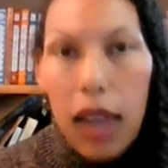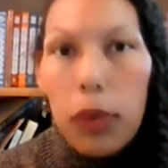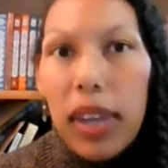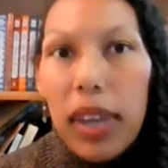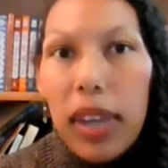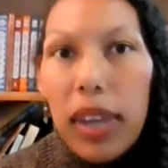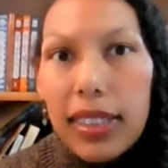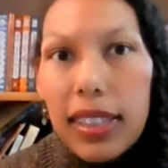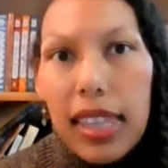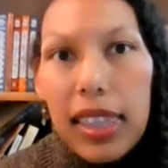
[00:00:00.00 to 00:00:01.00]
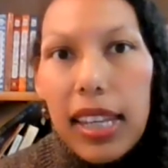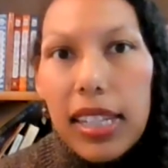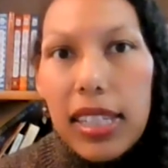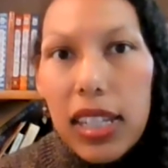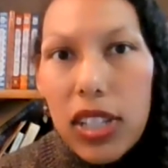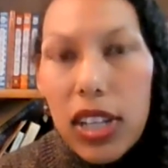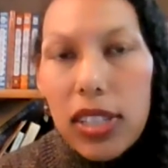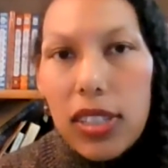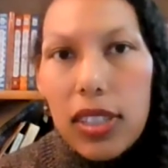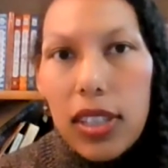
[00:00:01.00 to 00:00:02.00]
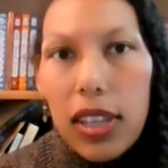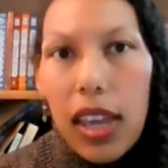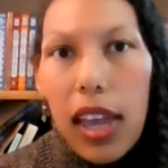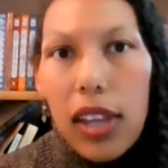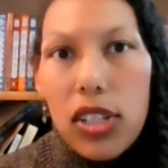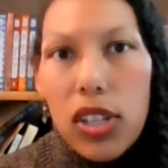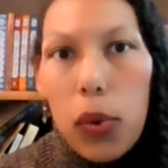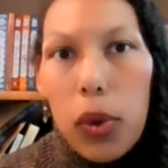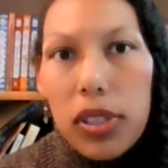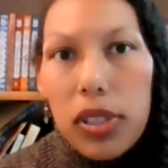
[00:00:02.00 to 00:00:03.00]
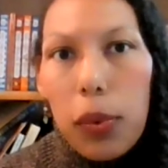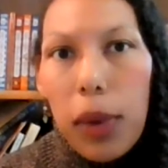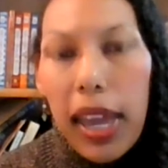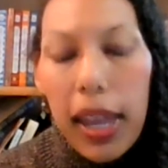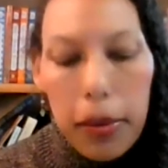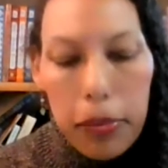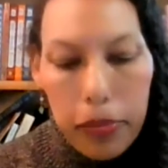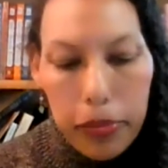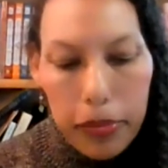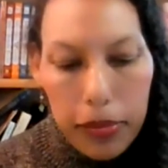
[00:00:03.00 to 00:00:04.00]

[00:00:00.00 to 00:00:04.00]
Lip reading: and we ask that they teach us and show us the way.